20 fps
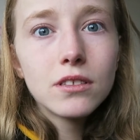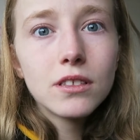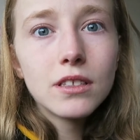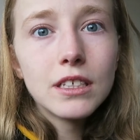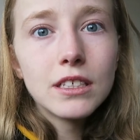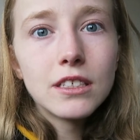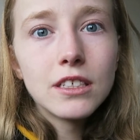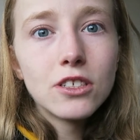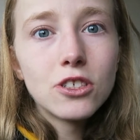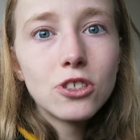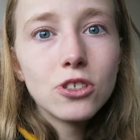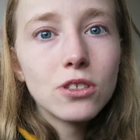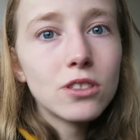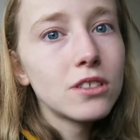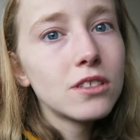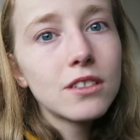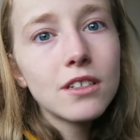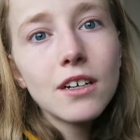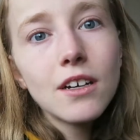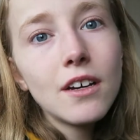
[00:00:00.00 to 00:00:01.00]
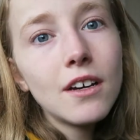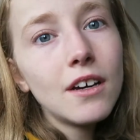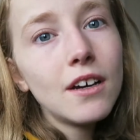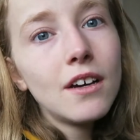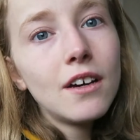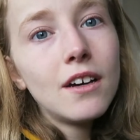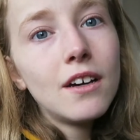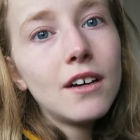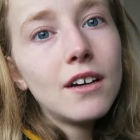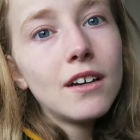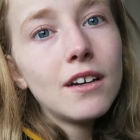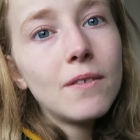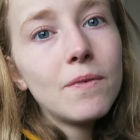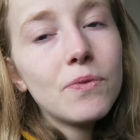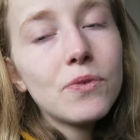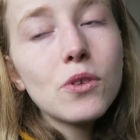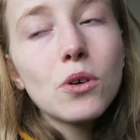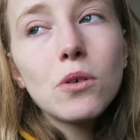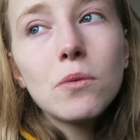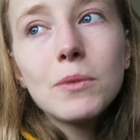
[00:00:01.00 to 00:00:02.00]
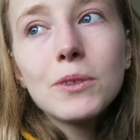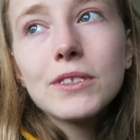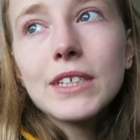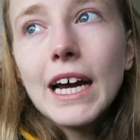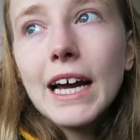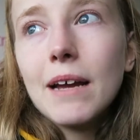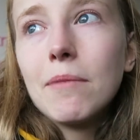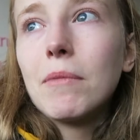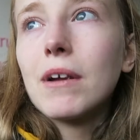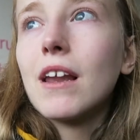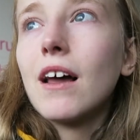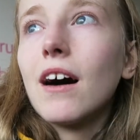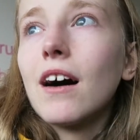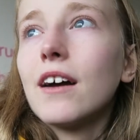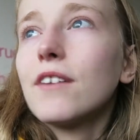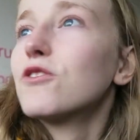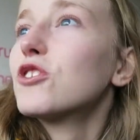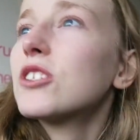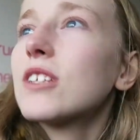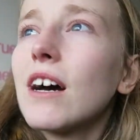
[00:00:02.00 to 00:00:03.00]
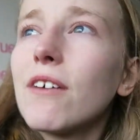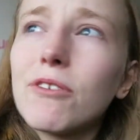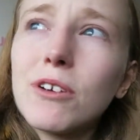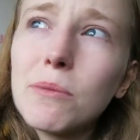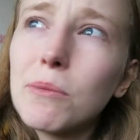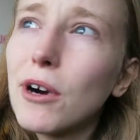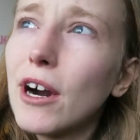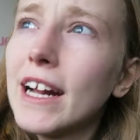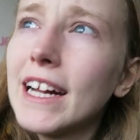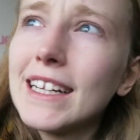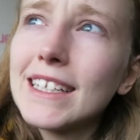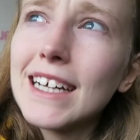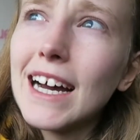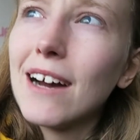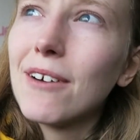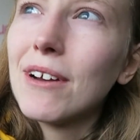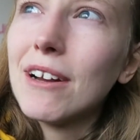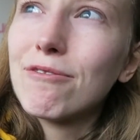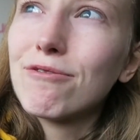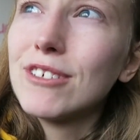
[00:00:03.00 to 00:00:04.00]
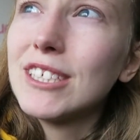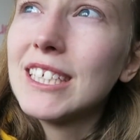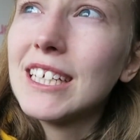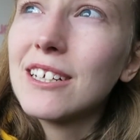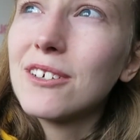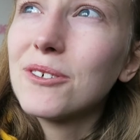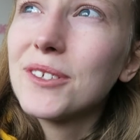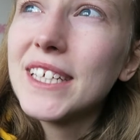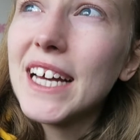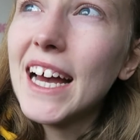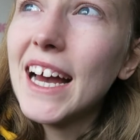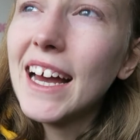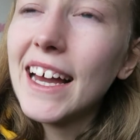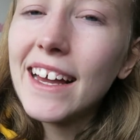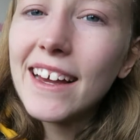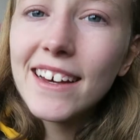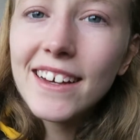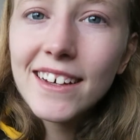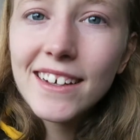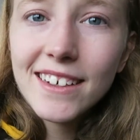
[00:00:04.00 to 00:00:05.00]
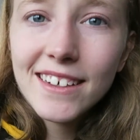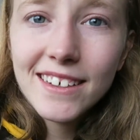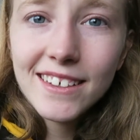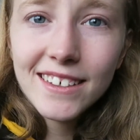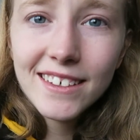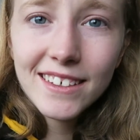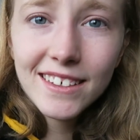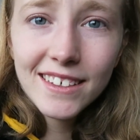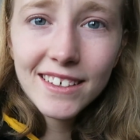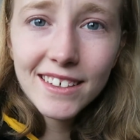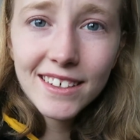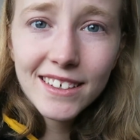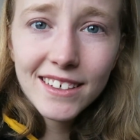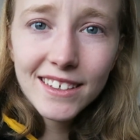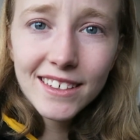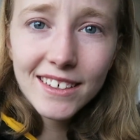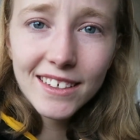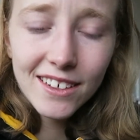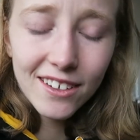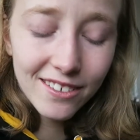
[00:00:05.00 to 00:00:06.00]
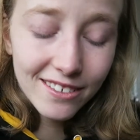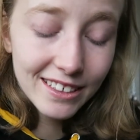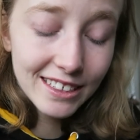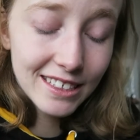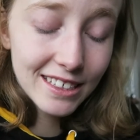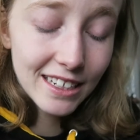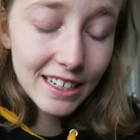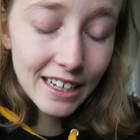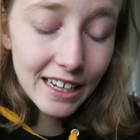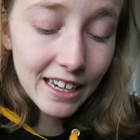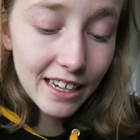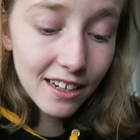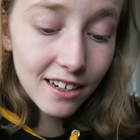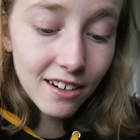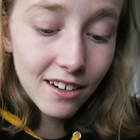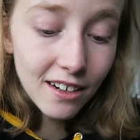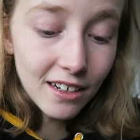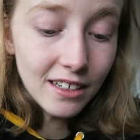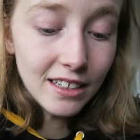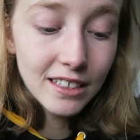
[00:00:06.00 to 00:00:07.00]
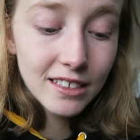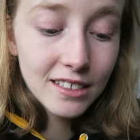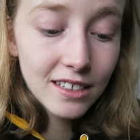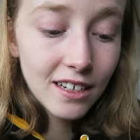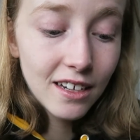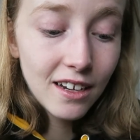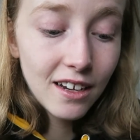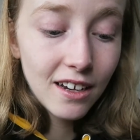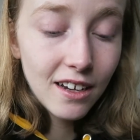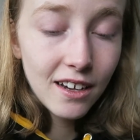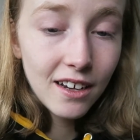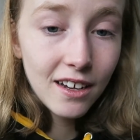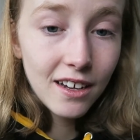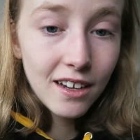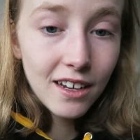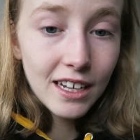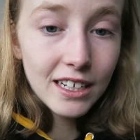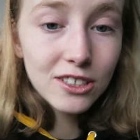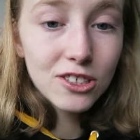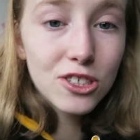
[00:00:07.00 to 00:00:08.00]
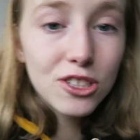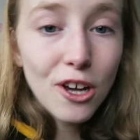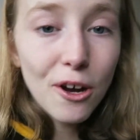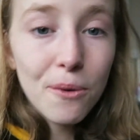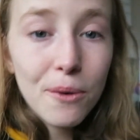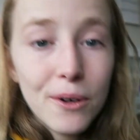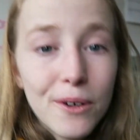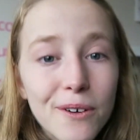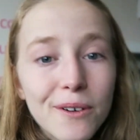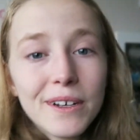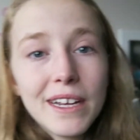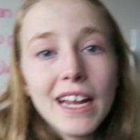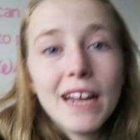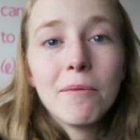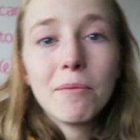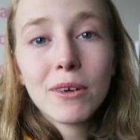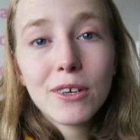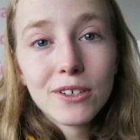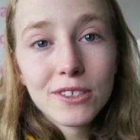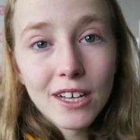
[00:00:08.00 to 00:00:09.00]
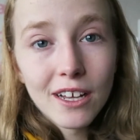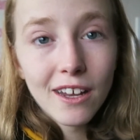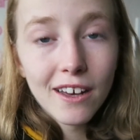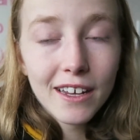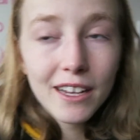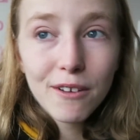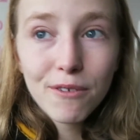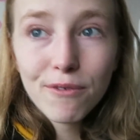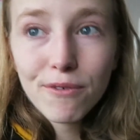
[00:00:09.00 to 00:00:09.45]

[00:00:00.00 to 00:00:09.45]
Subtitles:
This is just a normal day in my life, just having a breakdown every single day. Honestly, guys, it's so annoying because I like